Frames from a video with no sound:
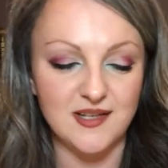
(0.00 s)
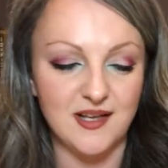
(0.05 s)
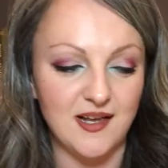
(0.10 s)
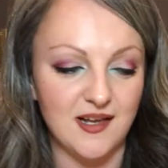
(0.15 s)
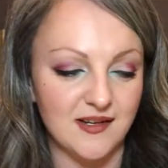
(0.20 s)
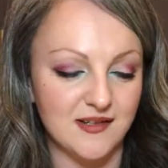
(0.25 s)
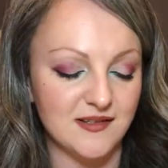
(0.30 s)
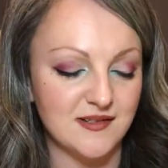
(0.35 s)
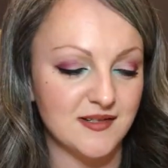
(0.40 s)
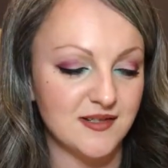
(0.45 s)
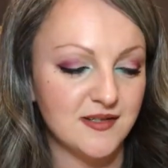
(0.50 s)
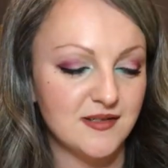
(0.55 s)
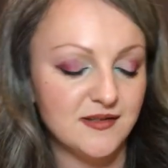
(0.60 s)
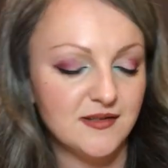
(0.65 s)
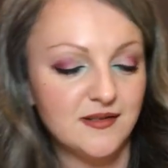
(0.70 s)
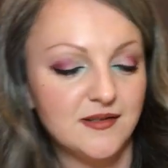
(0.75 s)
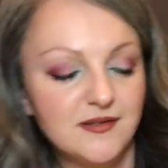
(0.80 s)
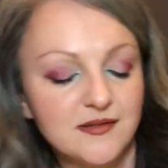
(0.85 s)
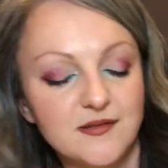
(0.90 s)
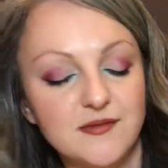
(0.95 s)
And
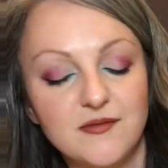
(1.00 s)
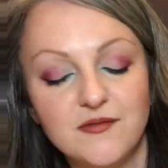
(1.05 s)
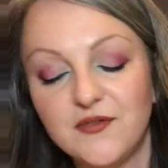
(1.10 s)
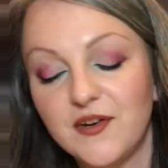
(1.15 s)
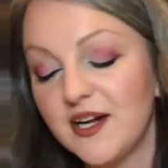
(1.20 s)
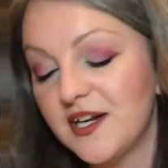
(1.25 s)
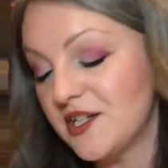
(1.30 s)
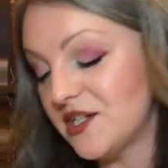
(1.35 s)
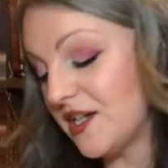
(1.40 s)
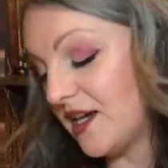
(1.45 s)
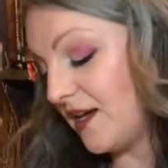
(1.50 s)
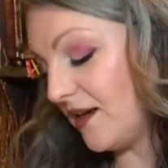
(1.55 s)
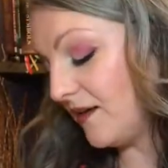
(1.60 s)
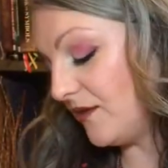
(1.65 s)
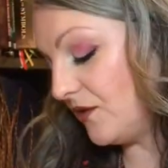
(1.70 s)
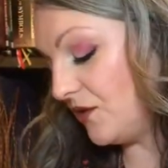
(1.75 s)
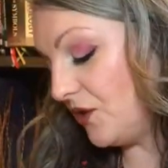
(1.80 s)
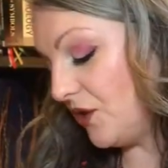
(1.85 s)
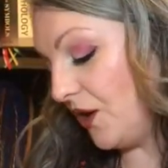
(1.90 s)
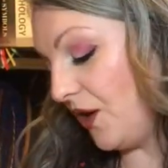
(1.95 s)
Frasier,
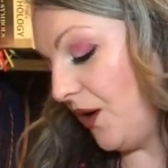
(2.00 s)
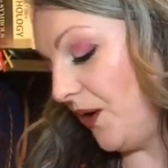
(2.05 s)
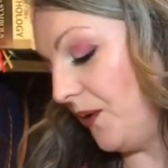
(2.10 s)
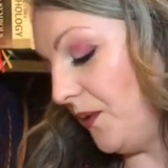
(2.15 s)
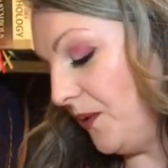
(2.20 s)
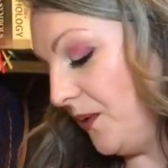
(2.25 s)
no,